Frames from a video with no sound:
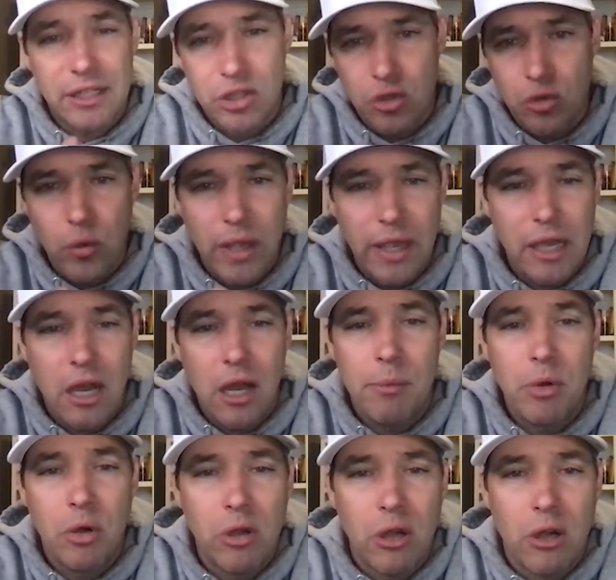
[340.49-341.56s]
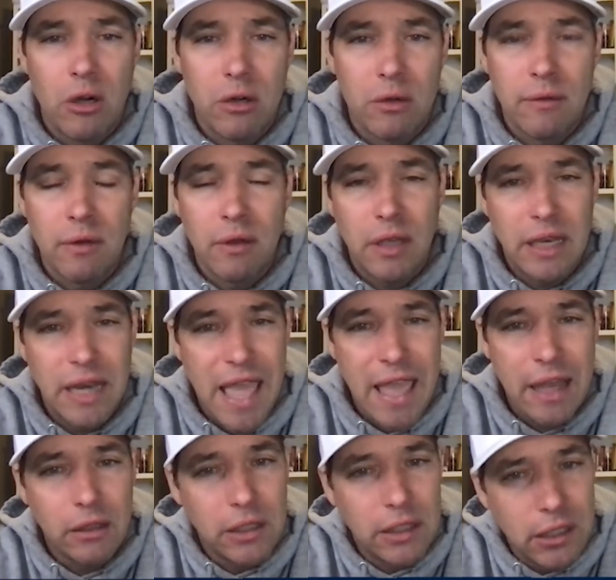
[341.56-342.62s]
two-way combo guard, can
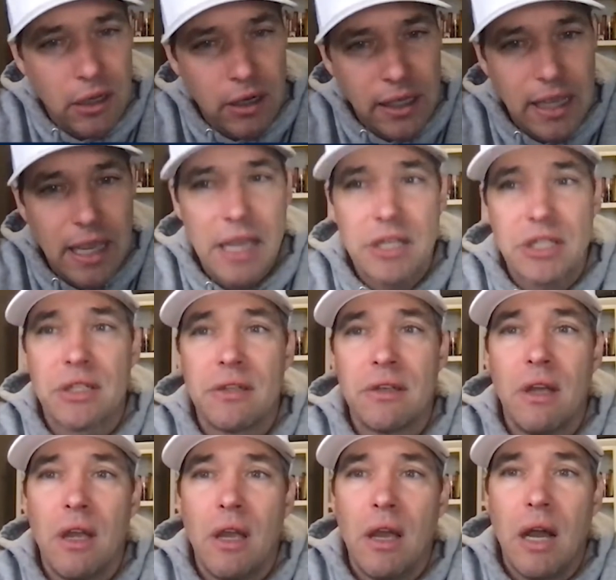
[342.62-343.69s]
handle it on occasion,